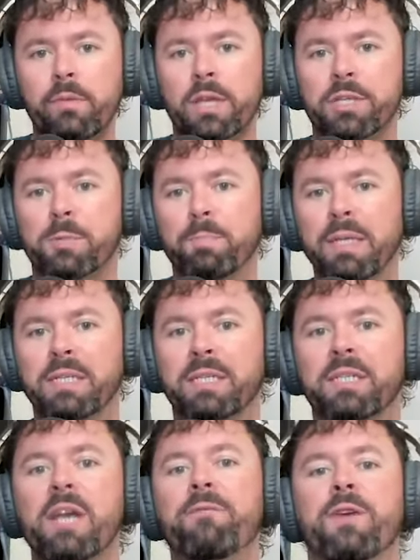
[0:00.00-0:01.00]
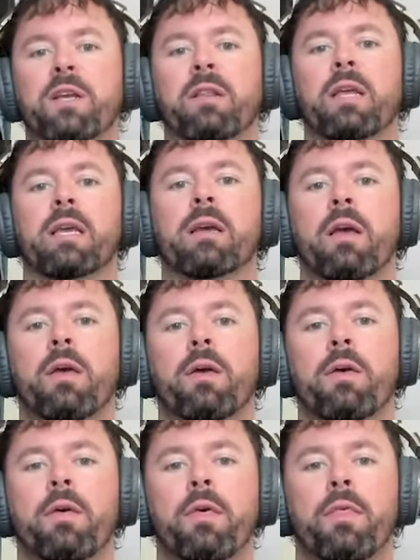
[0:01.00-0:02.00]
specifically
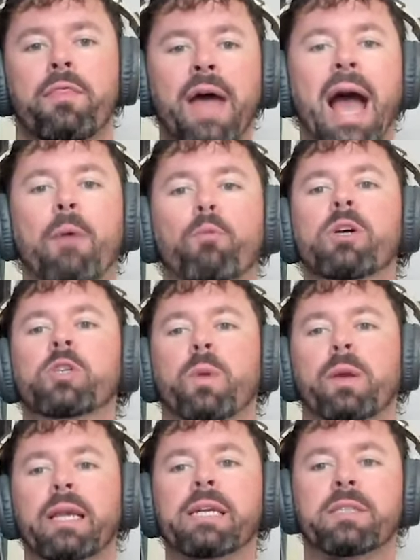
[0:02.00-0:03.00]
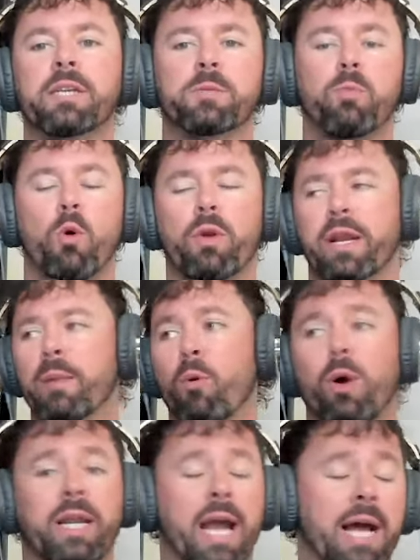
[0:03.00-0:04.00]
that was released this morning, number
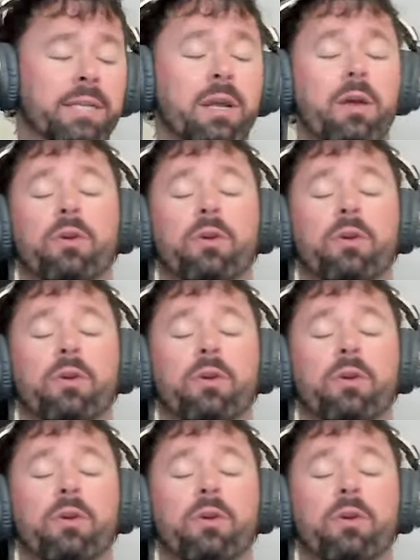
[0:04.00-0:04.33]
one, guys,